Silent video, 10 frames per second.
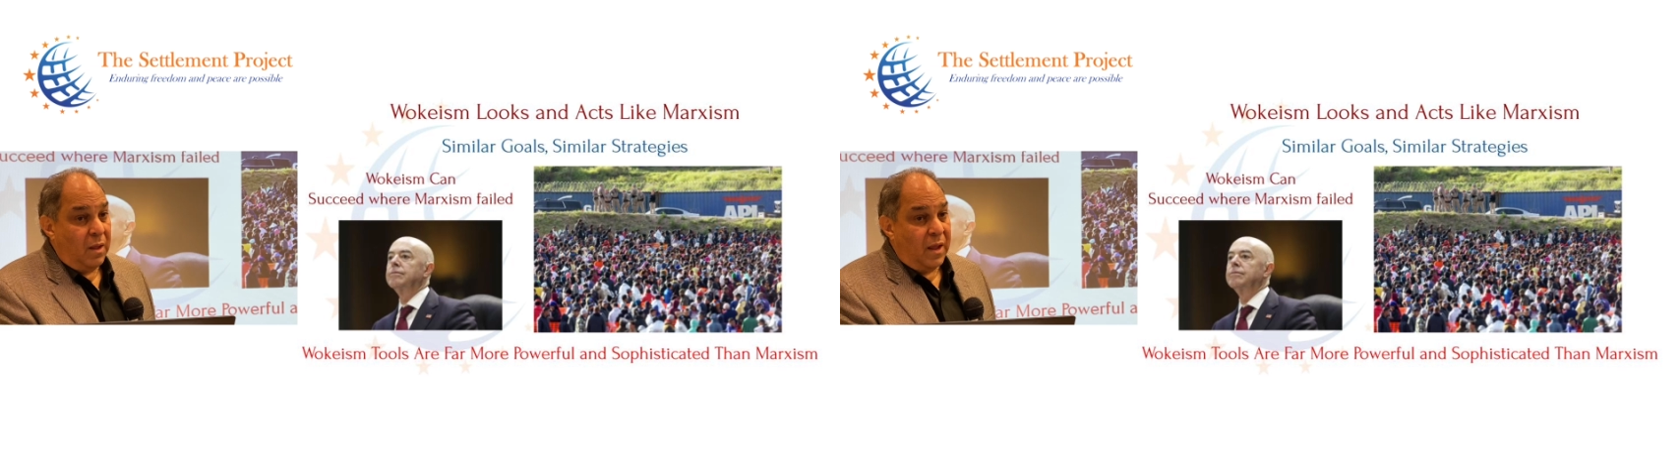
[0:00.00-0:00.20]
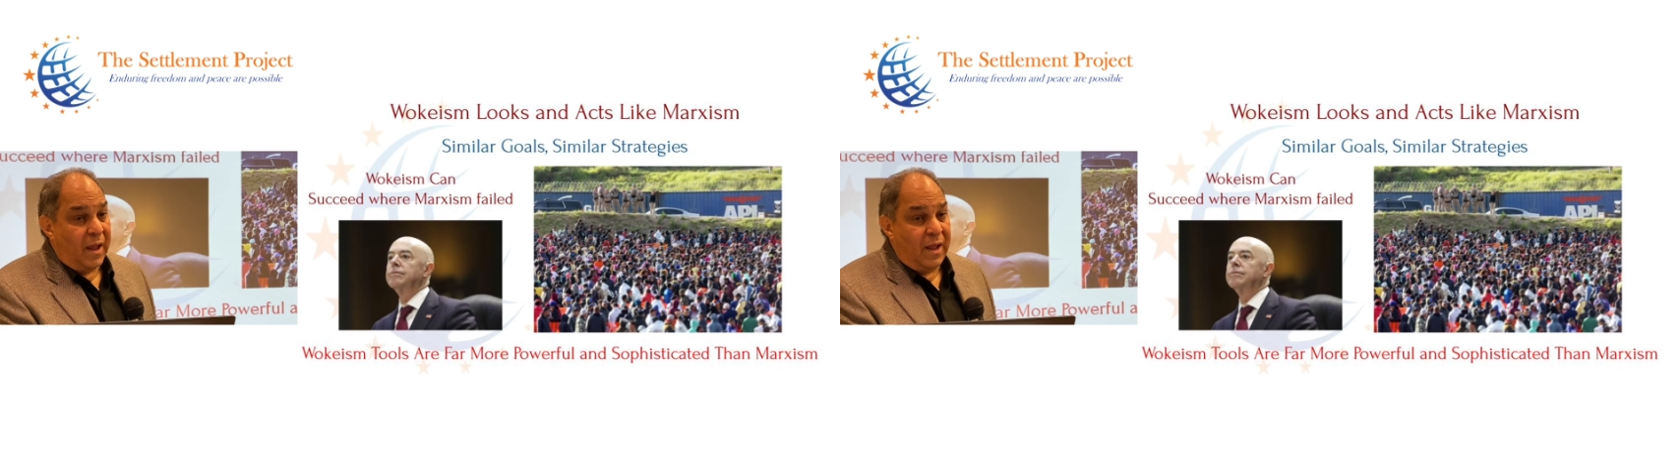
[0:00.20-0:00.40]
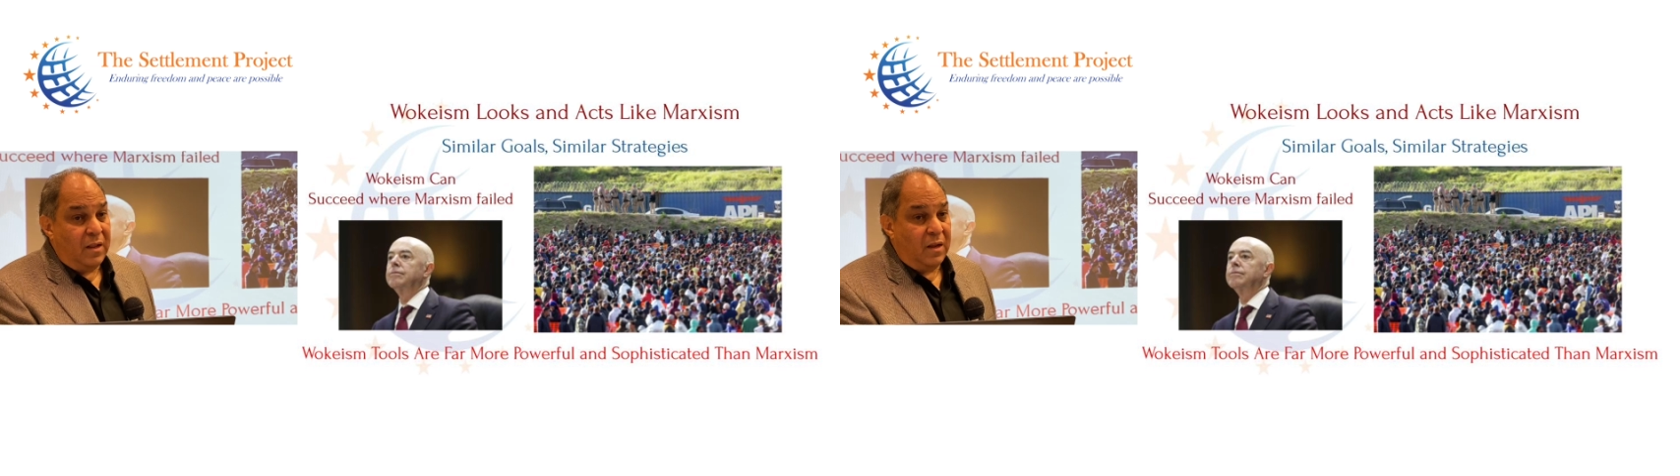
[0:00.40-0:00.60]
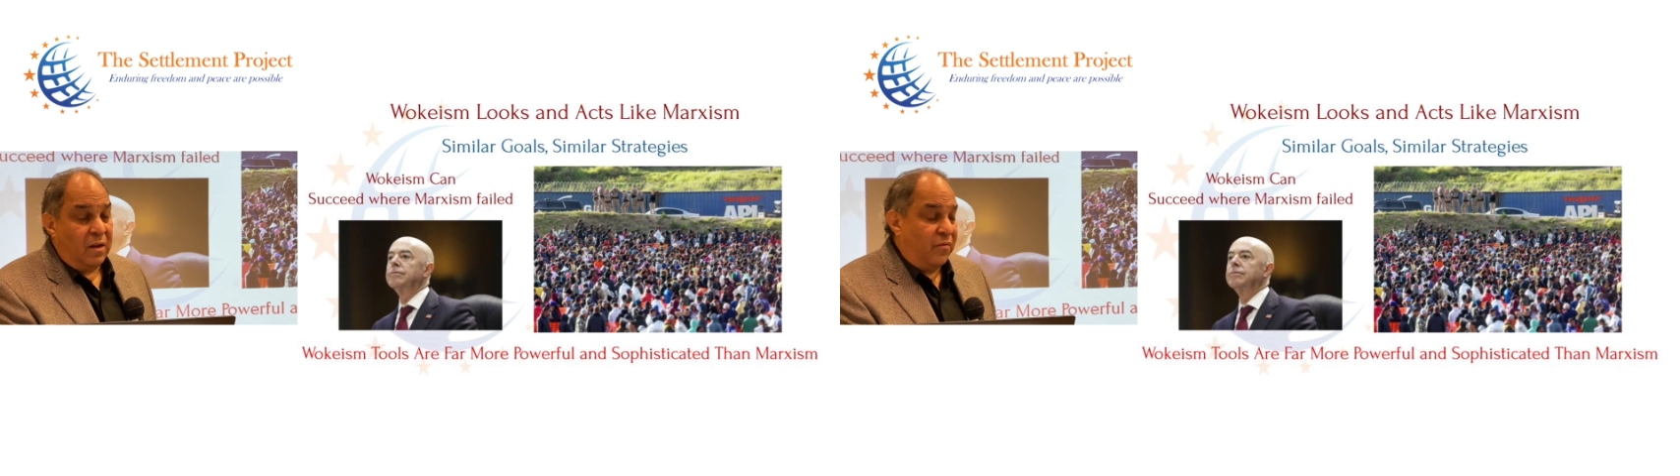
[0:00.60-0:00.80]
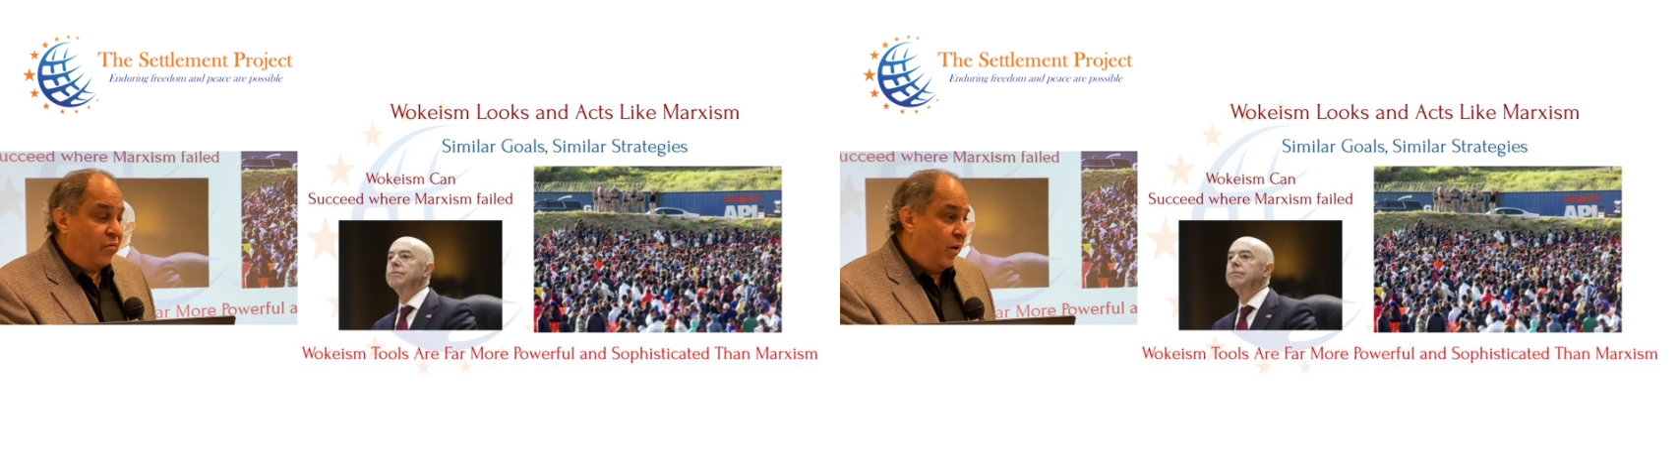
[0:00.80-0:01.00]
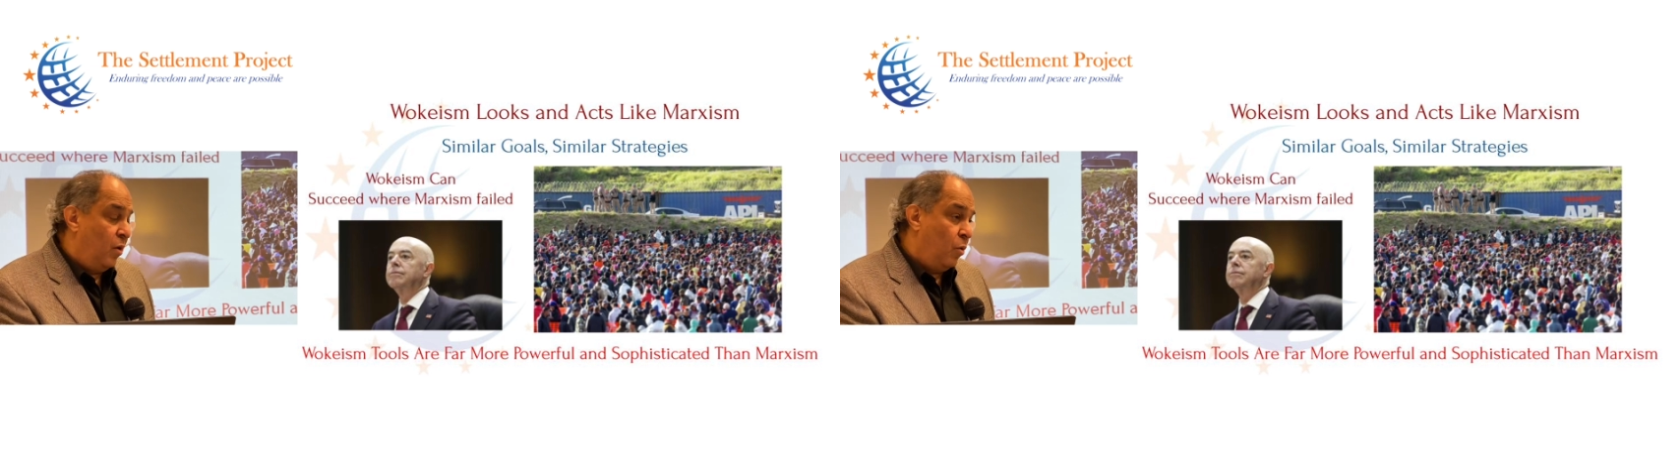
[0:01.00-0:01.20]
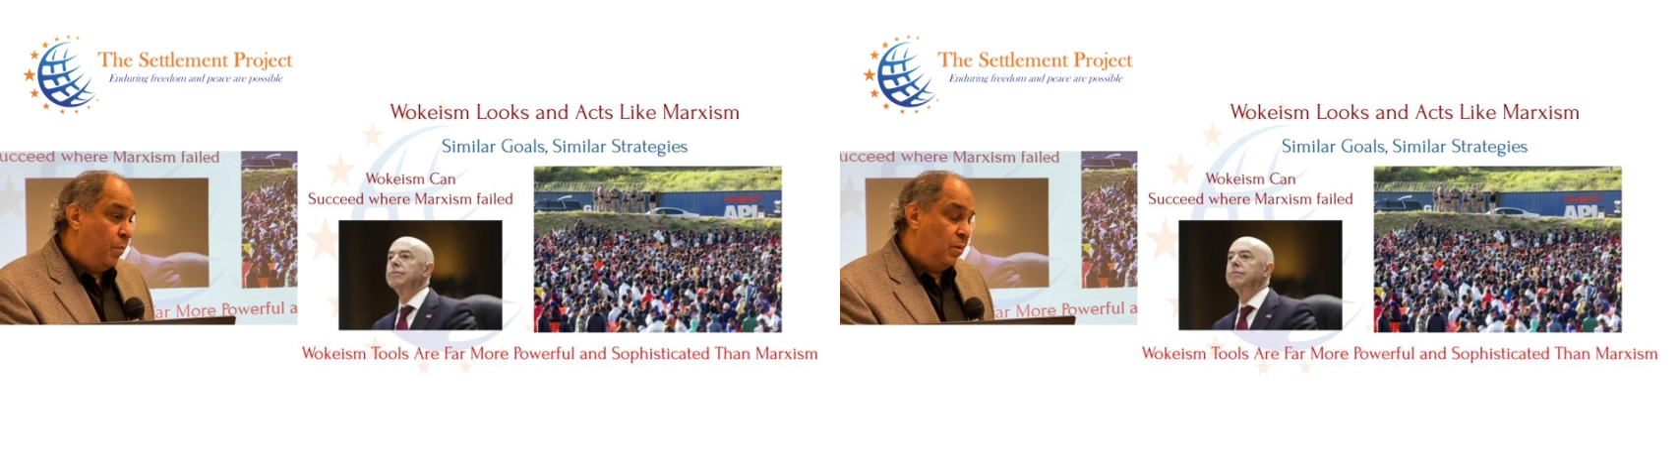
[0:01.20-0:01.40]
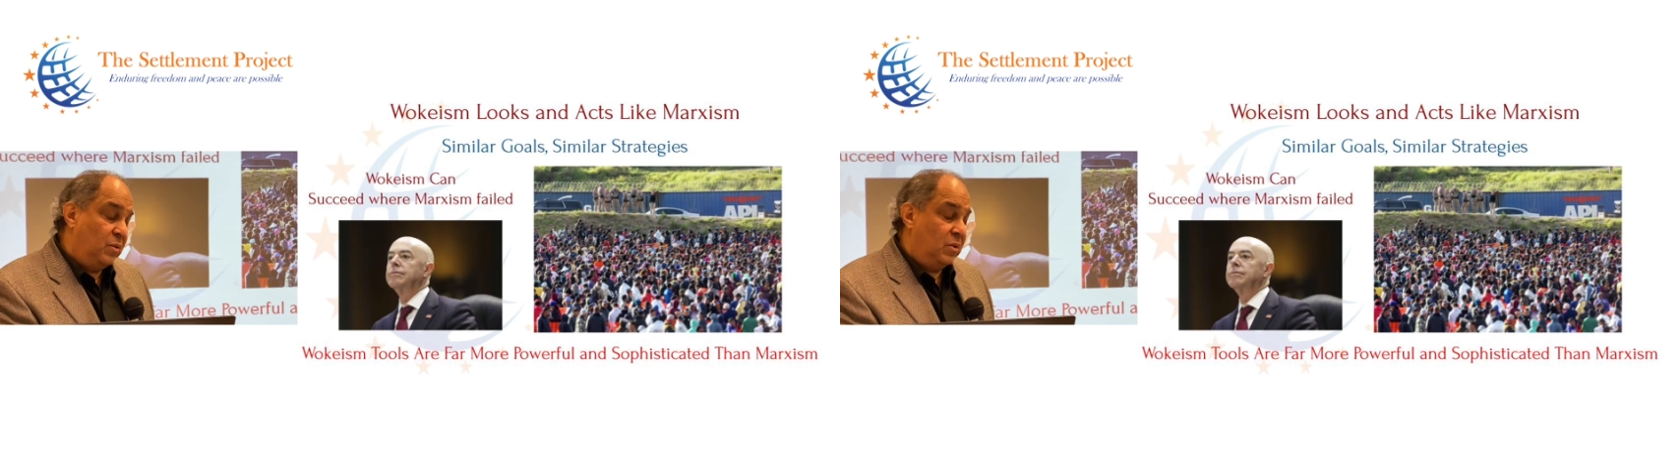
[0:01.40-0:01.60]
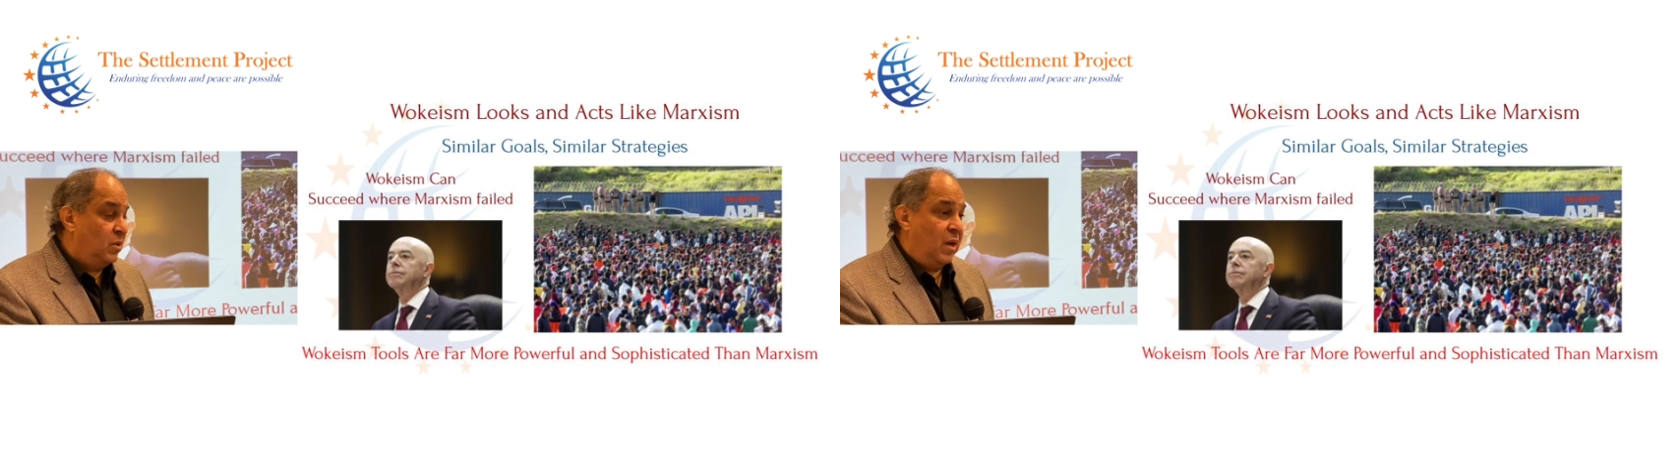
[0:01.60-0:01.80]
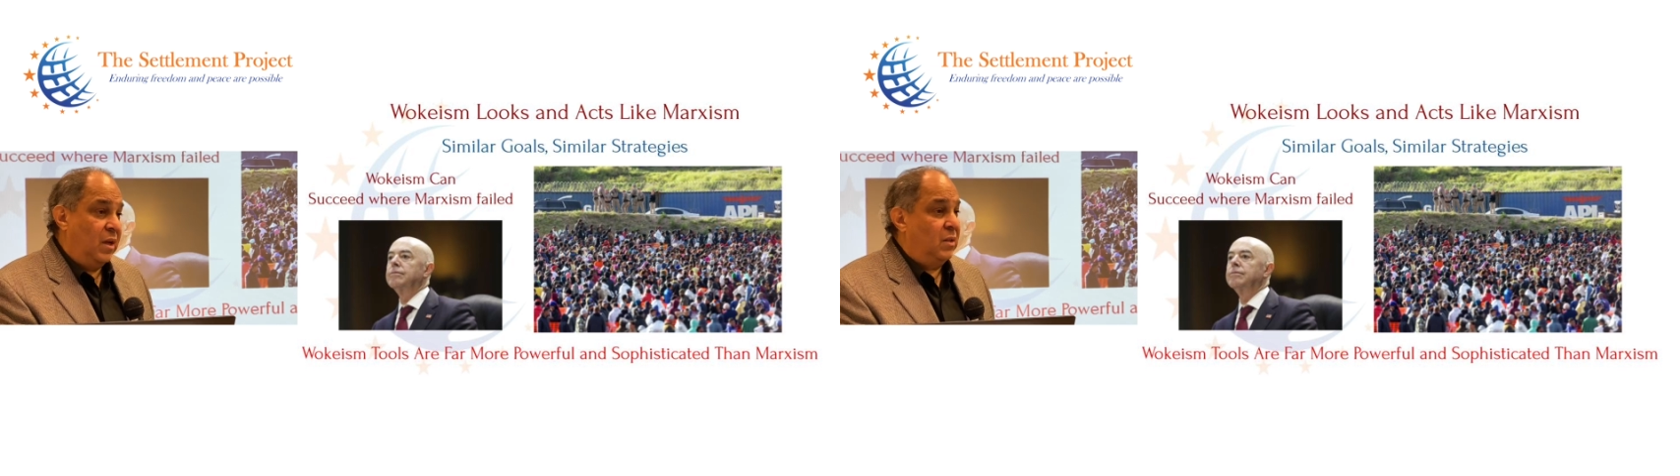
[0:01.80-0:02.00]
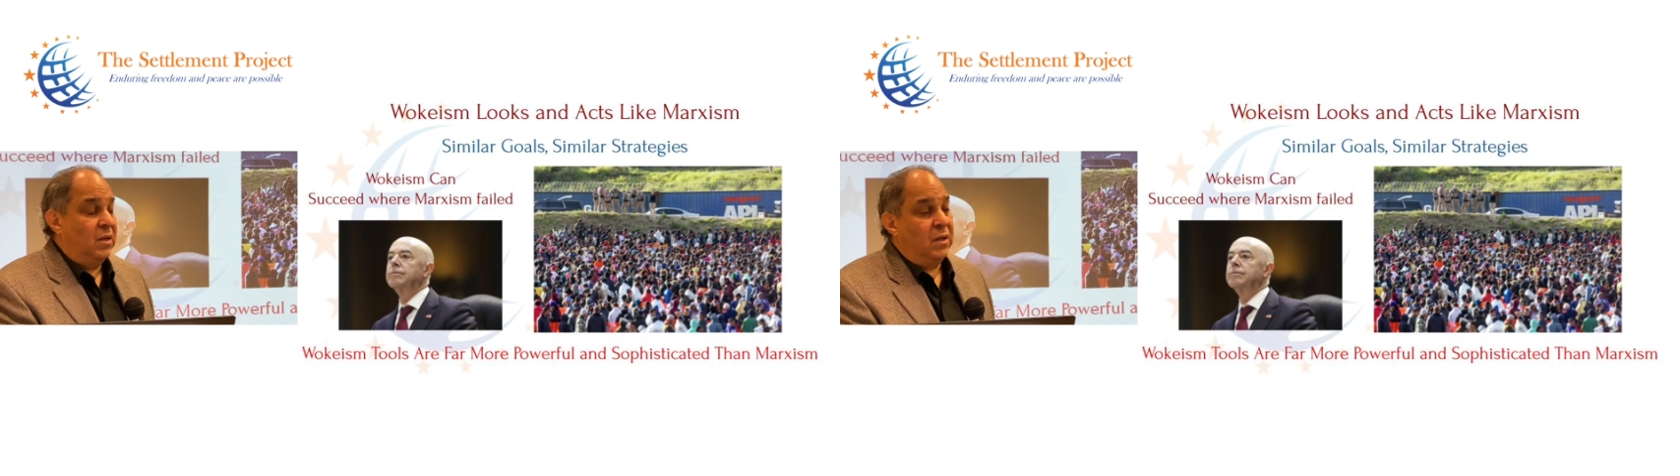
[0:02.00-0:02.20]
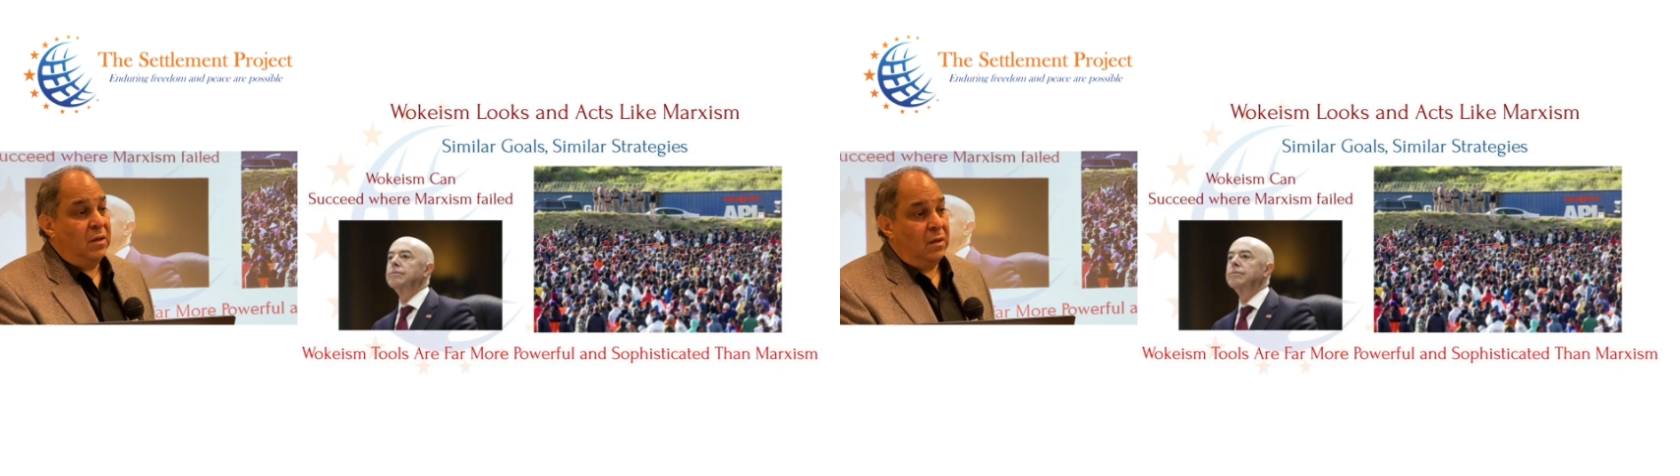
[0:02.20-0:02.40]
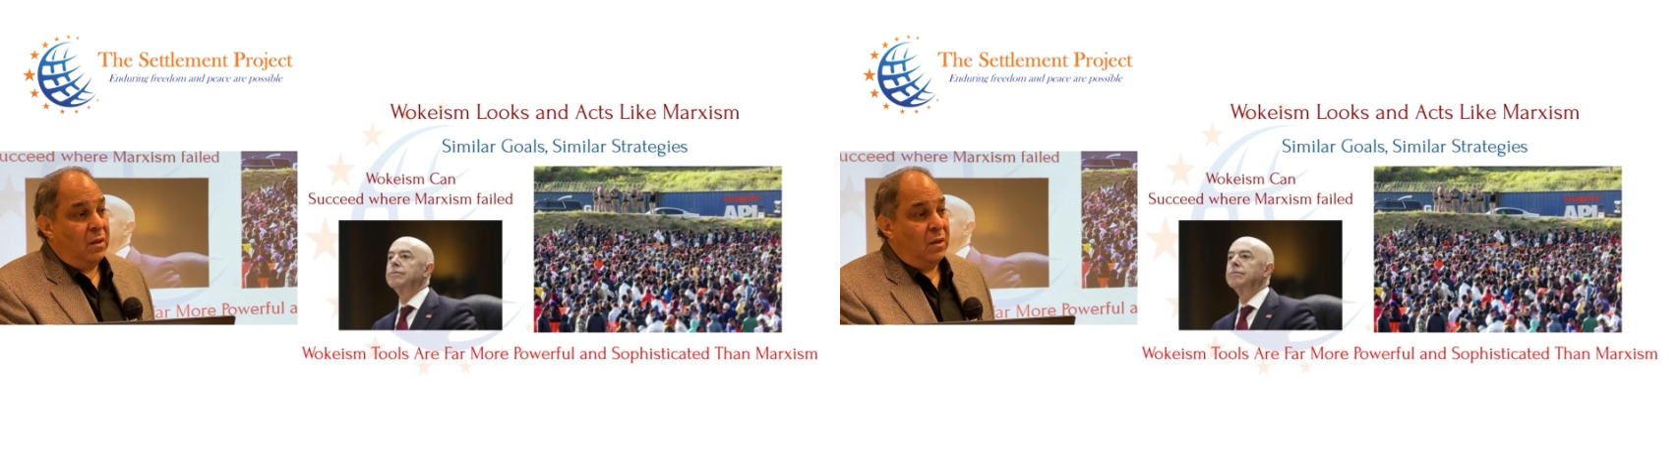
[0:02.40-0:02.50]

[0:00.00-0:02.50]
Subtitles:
And in a free and open society,